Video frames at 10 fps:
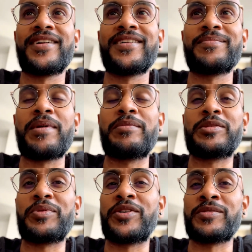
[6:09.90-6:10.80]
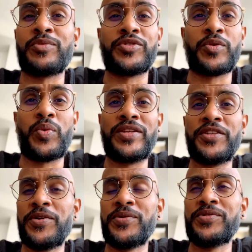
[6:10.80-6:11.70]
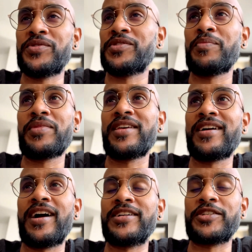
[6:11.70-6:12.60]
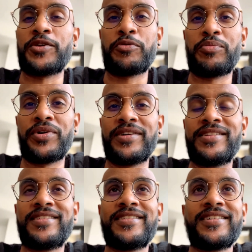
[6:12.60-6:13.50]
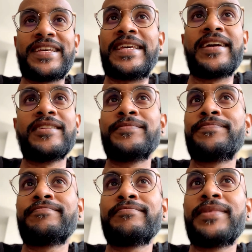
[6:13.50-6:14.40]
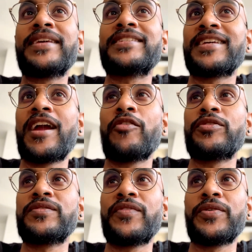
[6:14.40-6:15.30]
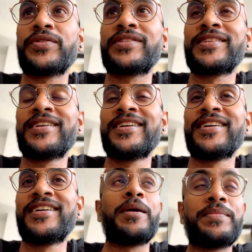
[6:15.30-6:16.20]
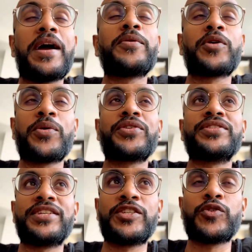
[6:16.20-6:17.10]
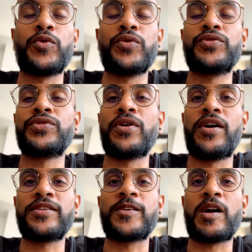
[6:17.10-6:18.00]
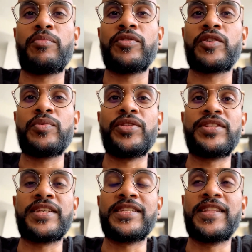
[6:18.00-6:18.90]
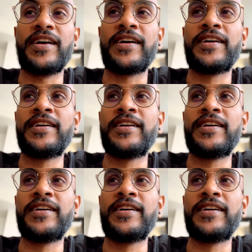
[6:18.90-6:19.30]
Maybe it's because I'm using Windows or something, I don't know. But again, basic errors, folks. I'm now going on Discord to ask a couple of communities there.